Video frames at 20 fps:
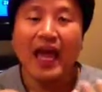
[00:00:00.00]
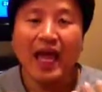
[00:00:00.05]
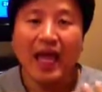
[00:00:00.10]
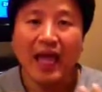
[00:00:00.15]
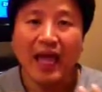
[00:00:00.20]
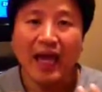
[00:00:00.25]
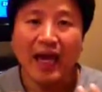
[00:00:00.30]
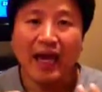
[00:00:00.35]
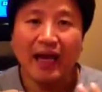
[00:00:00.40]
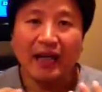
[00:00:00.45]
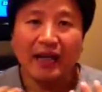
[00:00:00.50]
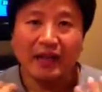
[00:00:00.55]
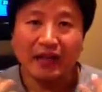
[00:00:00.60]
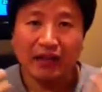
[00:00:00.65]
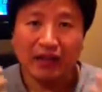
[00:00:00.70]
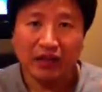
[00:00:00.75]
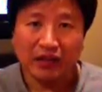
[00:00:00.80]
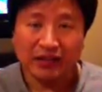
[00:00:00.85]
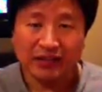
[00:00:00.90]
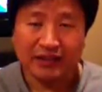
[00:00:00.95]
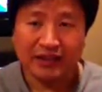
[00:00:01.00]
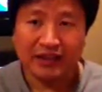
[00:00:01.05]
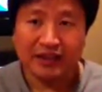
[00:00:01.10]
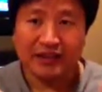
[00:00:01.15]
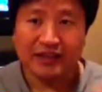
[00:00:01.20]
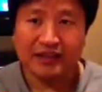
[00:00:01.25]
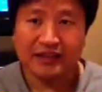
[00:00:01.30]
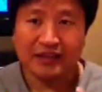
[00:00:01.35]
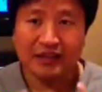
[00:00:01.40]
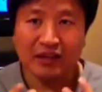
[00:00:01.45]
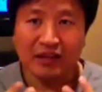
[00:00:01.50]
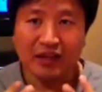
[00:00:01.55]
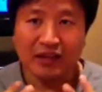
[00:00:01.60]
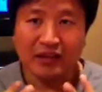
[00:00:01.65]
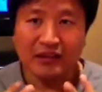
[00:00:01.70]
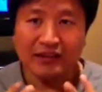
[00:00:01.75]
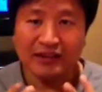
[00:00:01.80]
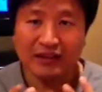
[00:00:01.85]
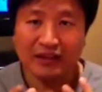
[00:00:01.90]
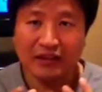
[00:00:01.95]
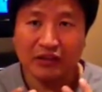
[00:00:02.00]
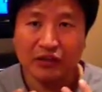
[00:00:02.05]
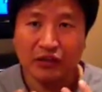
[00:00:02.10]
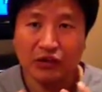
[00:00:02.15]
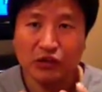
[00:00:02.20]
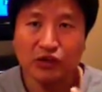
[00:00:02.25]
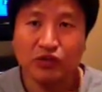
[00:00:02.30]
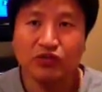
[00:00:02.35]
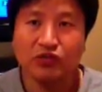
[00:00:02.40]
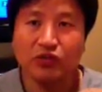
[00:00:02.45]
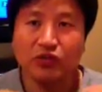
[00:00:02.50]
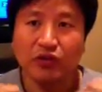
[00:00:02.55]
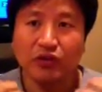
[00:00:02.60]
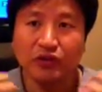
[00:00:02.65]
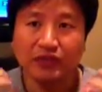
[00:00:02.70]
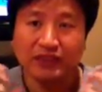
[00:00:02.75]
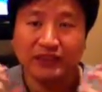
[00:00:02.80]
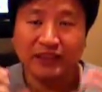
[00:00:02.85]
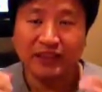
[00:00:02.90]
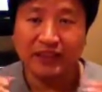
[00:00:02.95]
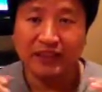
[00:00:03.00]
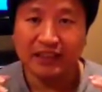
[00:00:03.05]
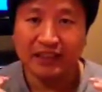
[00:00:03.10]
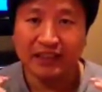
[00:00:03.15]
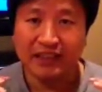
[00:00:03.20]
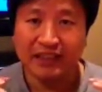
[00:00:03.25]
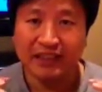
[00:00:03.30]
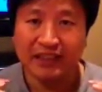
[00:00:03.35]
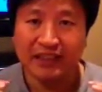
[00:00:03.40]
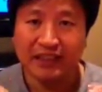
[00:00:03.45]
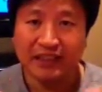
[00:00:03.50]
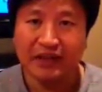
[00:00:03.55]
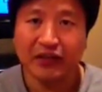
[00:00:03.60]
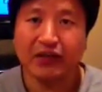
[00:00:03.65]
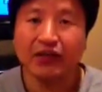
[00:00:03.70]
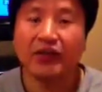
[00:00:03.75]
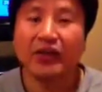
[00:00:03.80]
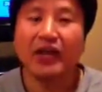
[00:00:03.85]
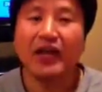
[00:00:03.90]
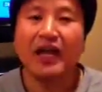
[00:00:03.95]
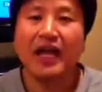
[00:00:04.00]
and sends signals for your skin to heal.